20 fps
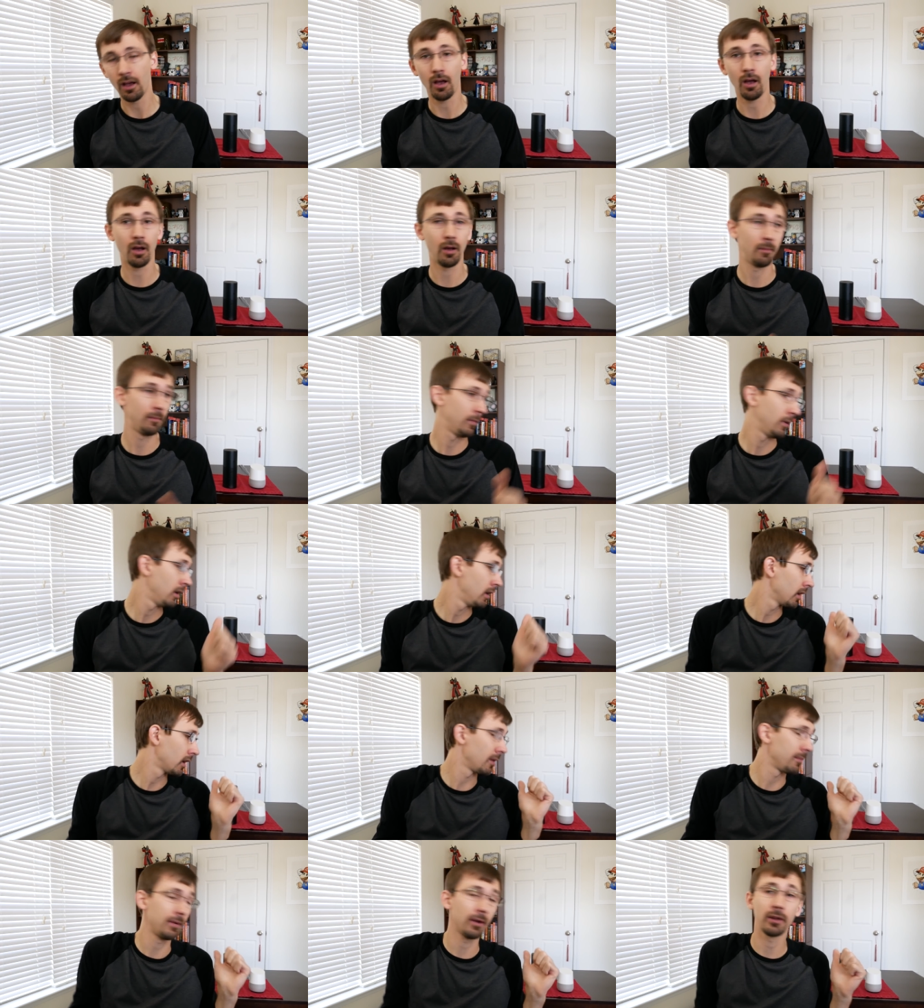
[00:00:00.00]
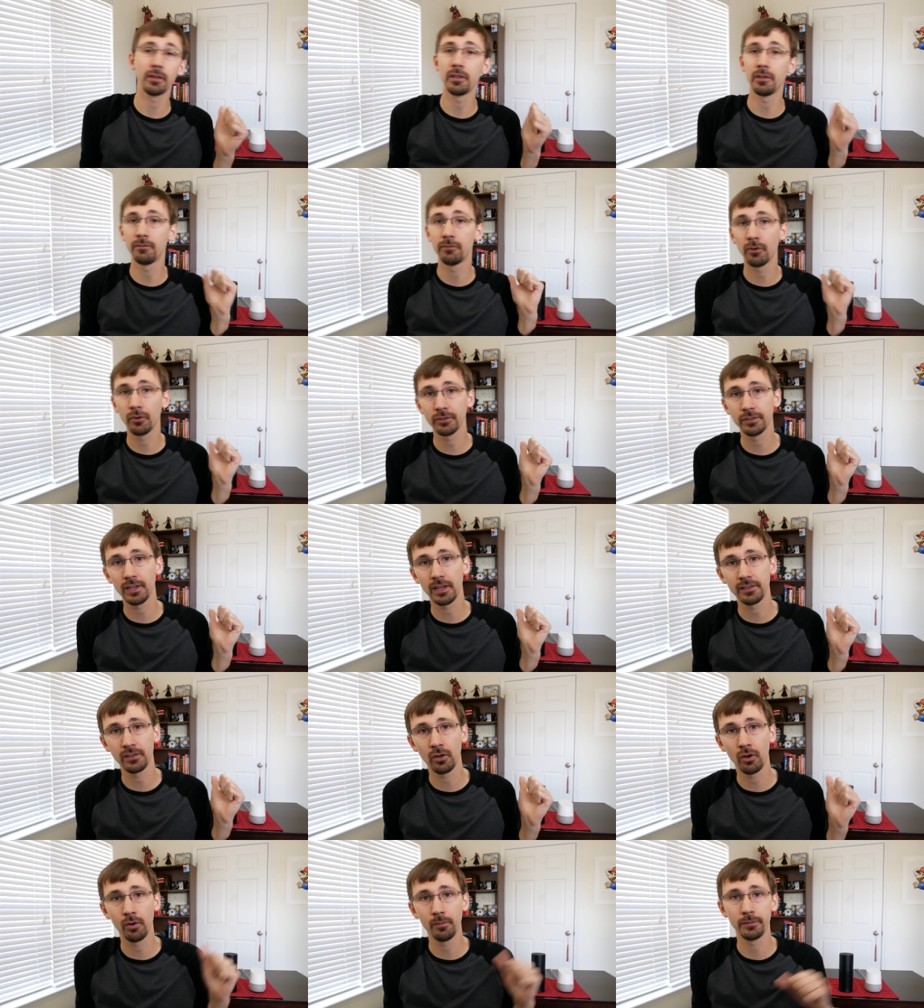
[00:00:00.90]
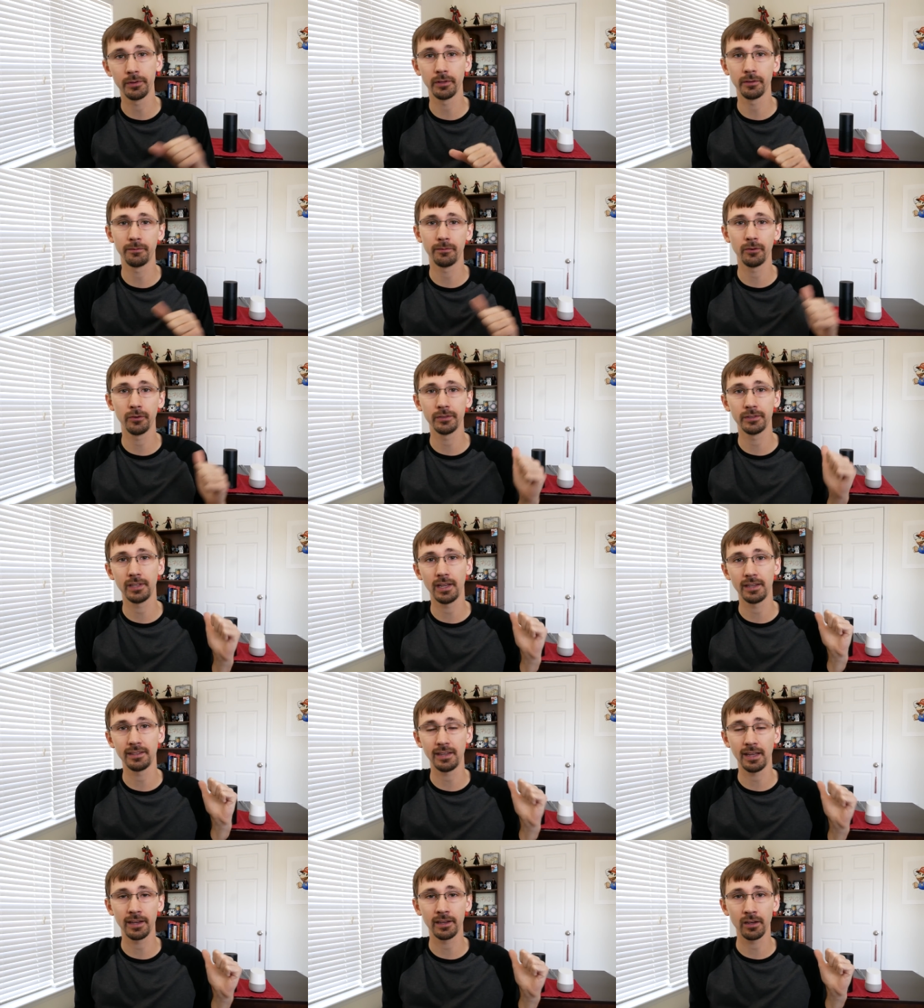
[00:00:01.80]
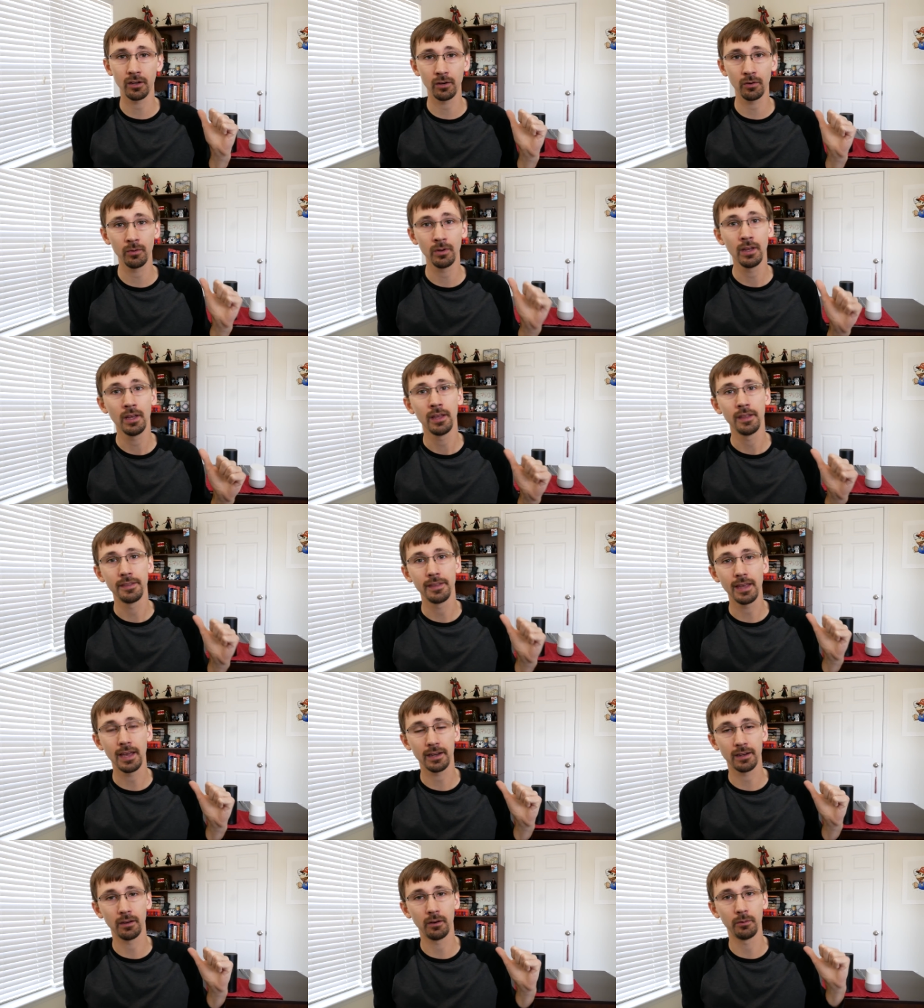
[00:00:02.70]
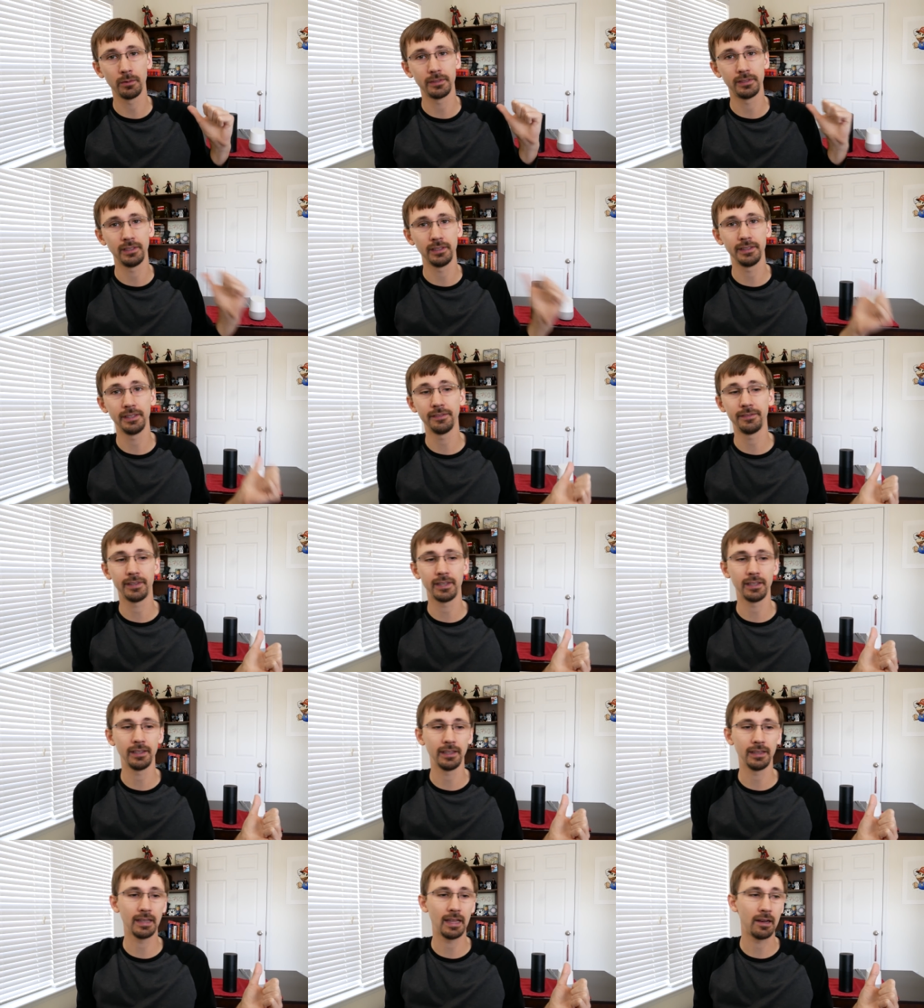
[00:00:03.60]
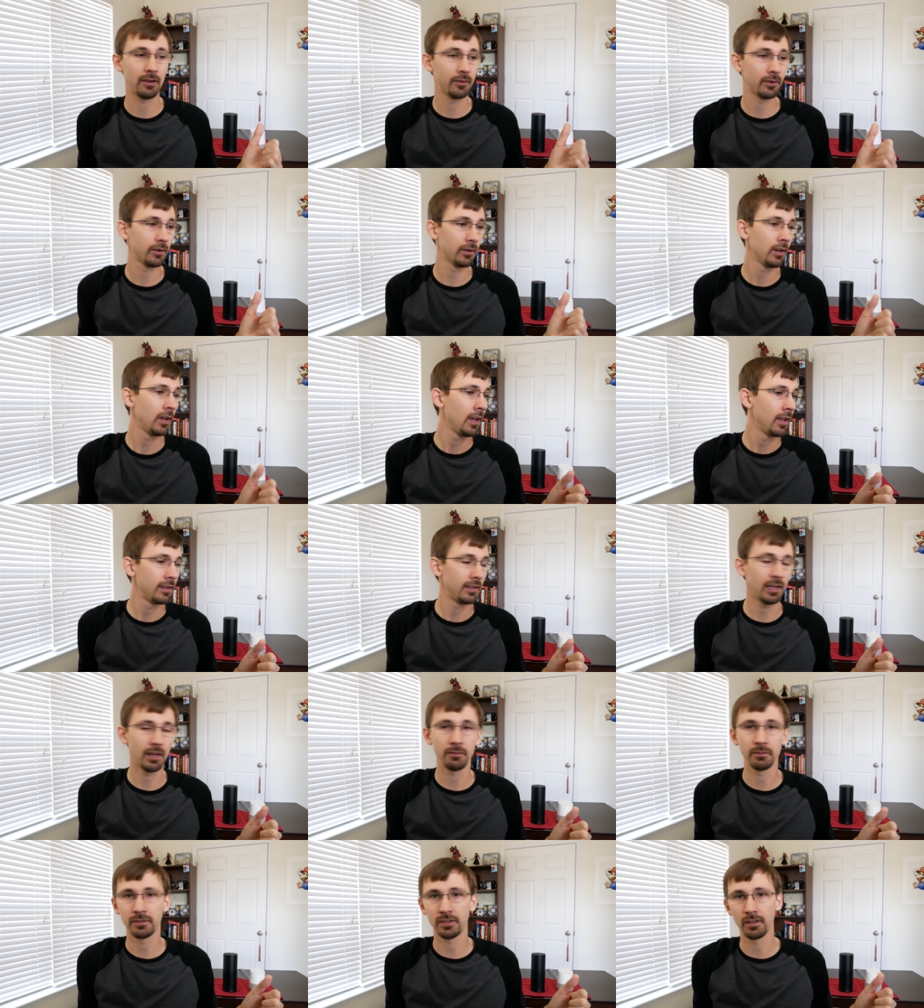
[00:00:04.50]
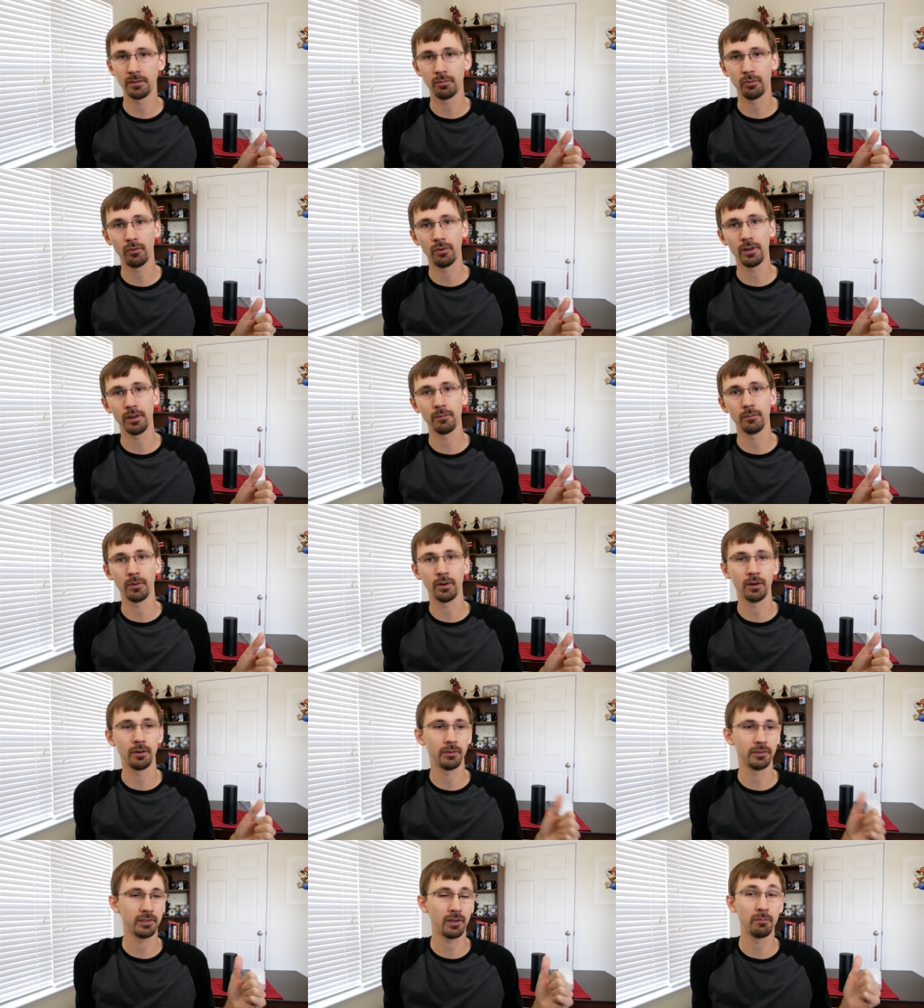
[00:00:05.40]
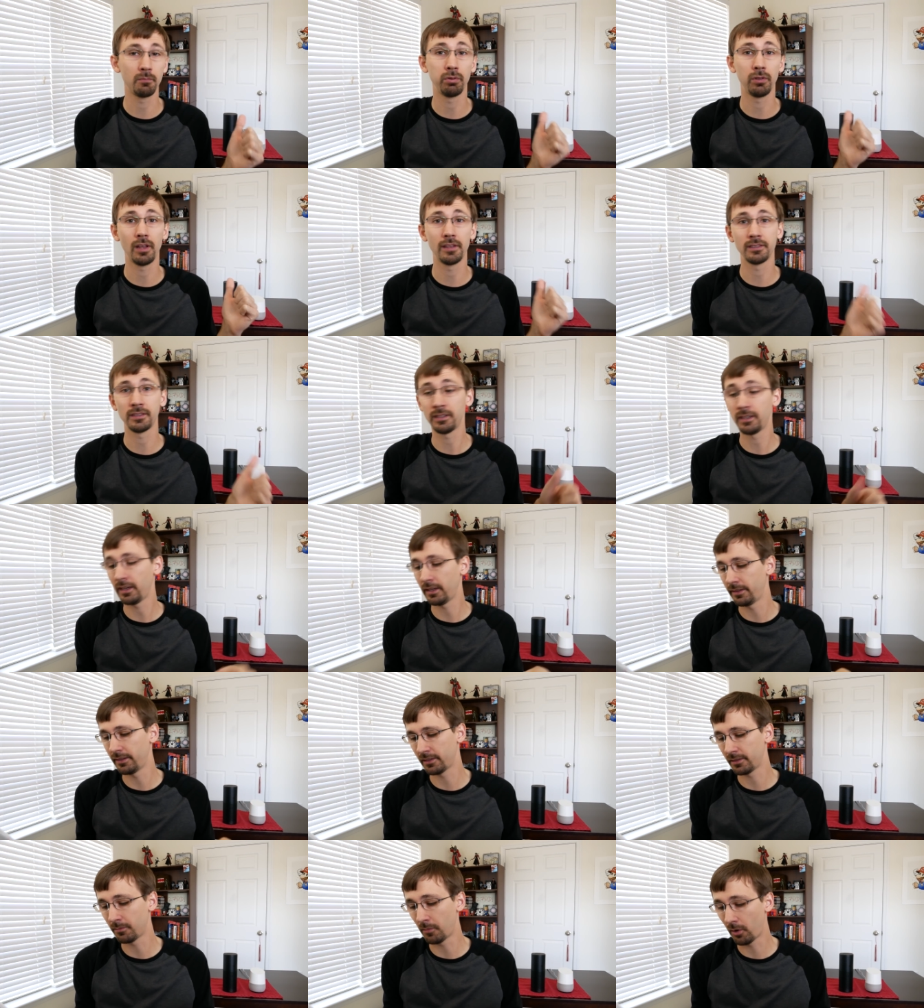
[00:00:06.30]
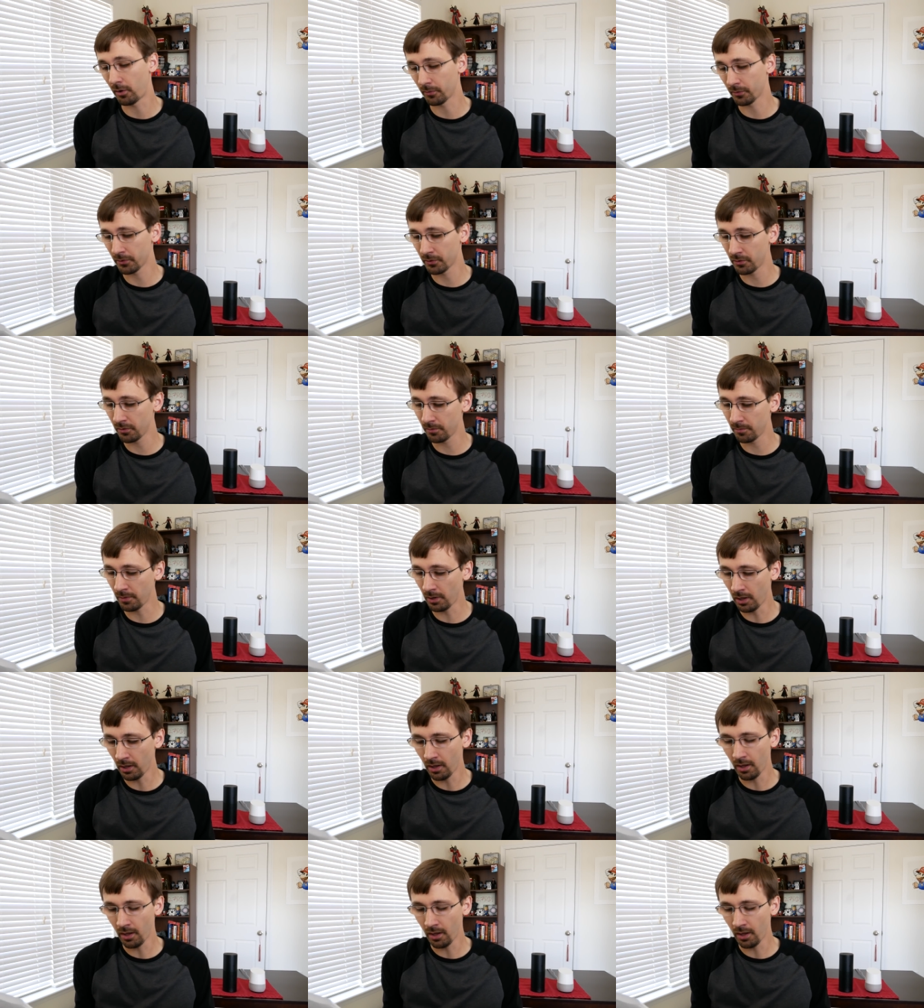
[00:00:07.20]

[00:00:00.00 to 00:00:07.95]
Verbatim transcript: Um, comparing the full-size home to the full-size Echo, the Echo was significantly louder. 10 was to the point where it was unpleasant in the small room.